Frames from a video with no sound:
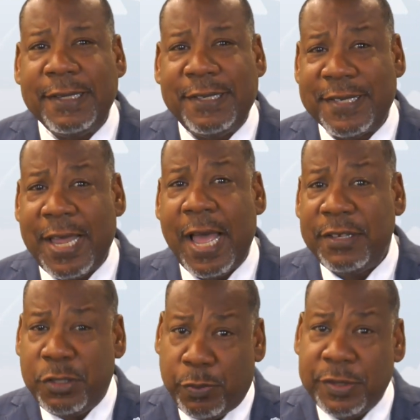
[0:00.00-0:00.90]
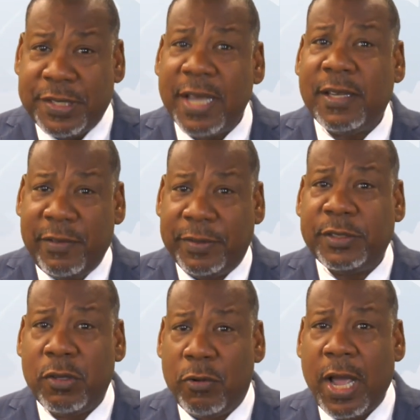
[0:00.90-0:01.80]
designed to protect
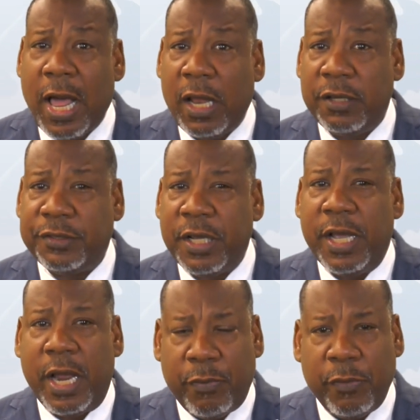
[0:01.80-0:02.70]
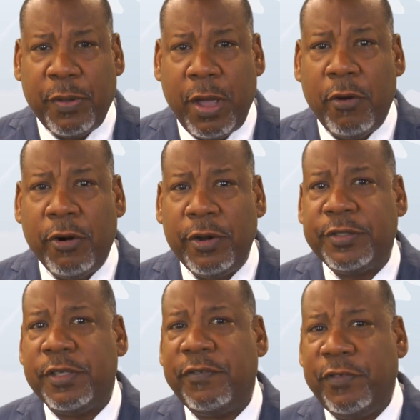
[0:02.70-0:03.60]
Livingstone College and propel her
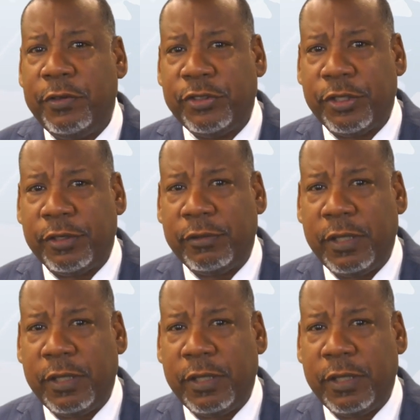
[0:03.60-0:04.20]
into the future.